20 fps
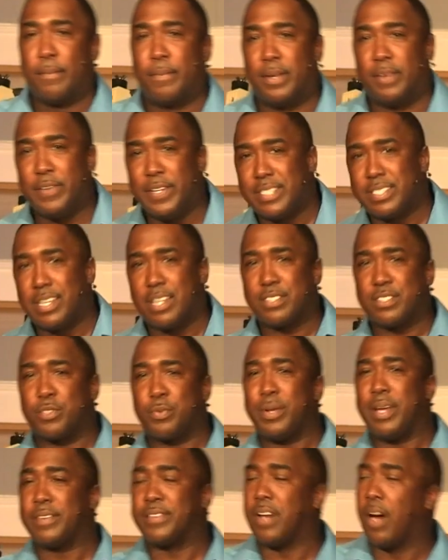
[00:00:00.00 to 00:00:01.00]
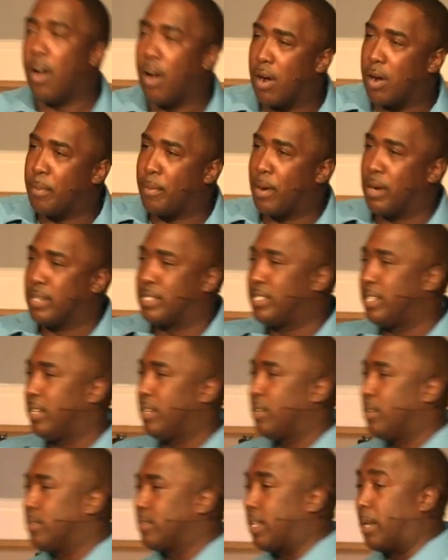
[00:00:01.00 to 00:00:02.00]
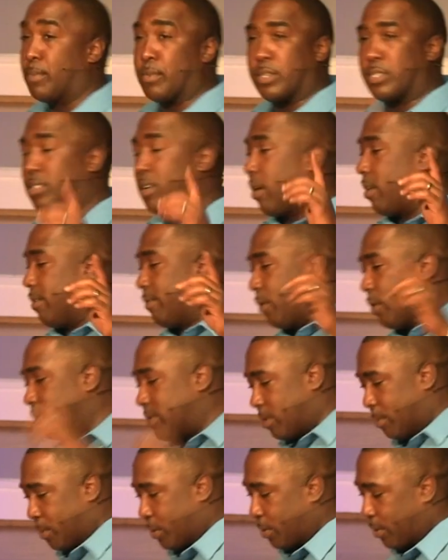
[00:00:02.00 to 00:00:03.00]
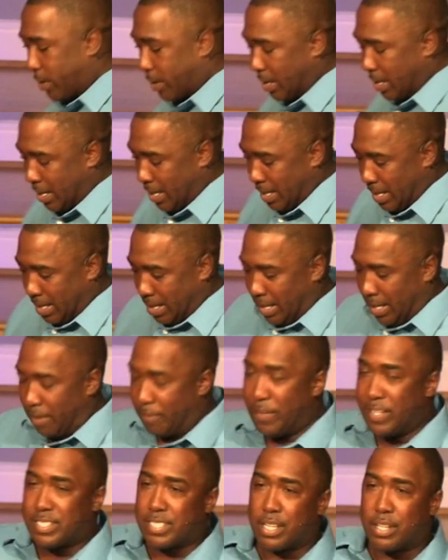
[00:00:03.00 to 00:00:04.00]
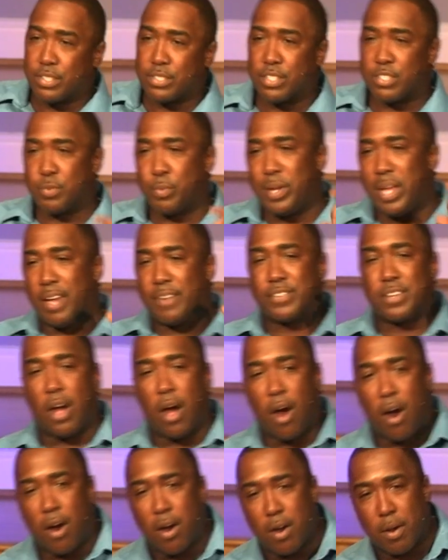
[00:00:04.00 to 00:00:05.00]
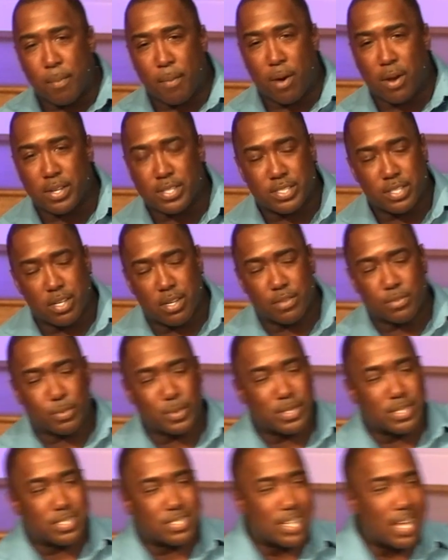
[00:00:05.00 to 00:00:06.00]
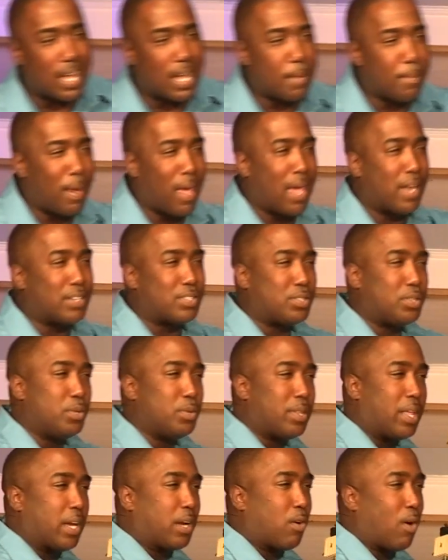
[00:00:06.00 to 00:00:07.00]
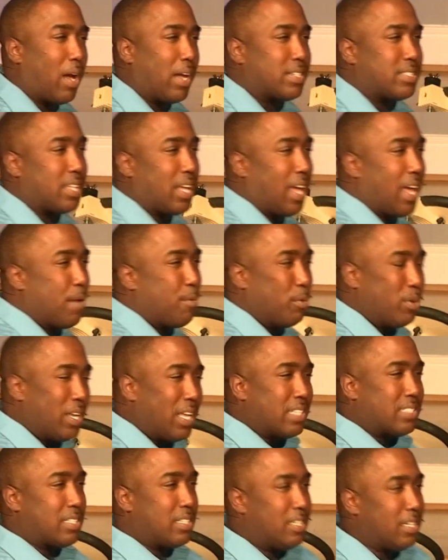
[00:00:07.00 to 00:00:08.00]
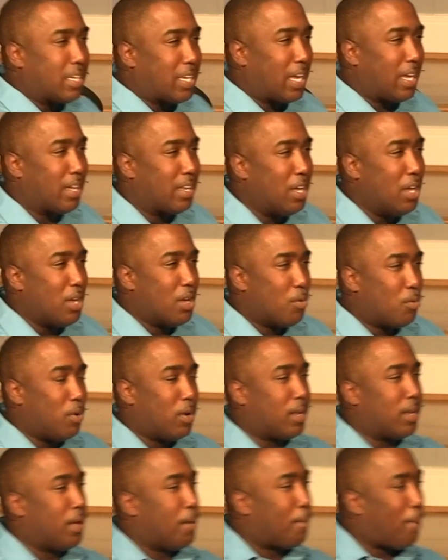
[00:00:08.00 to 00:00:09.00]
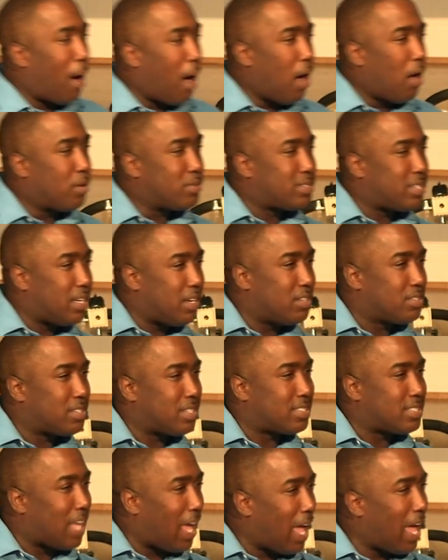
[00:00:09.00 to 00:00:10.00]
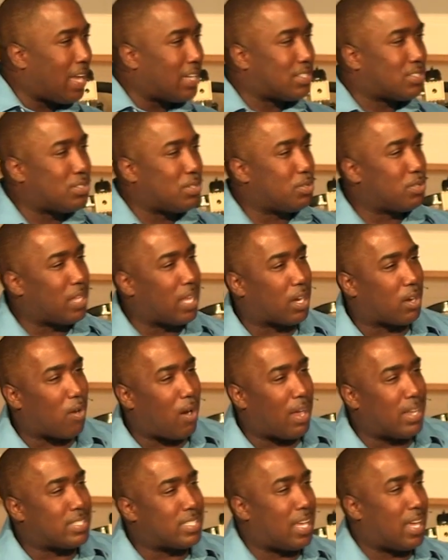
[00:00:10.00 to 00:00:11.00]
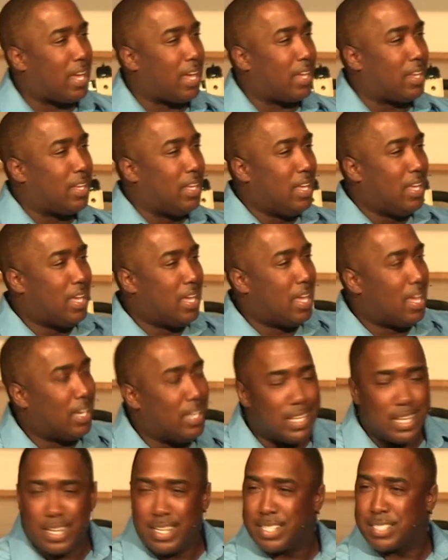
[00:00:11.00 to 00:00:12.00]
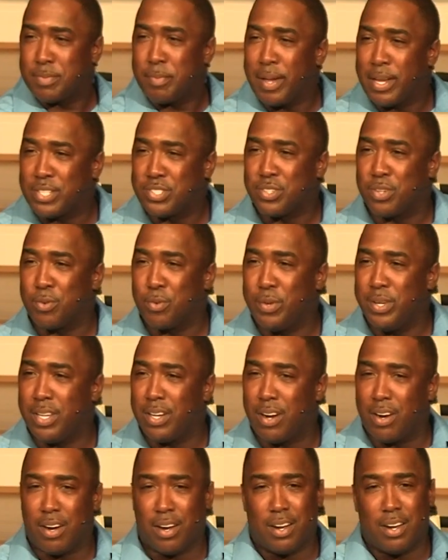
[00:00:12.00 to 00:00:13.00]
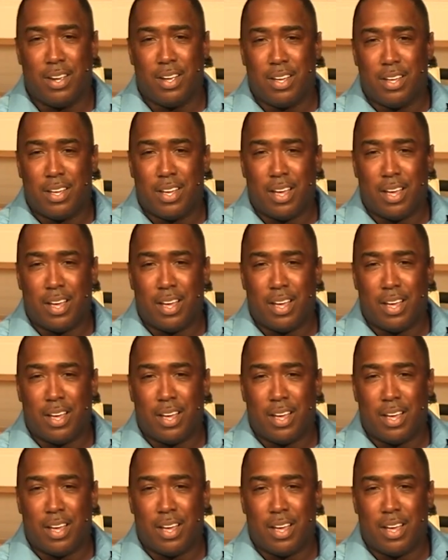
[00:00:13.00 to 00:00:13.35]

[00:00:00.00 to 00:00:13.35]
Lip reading: But if he tells us we have to arm ourselves, and I'm going to start at verse number 3. If he tells us we have to arm ourselves with the same attitude that Christ had, well, let's look at what Paul tells us the attitude that Christ had, and let's make sure we are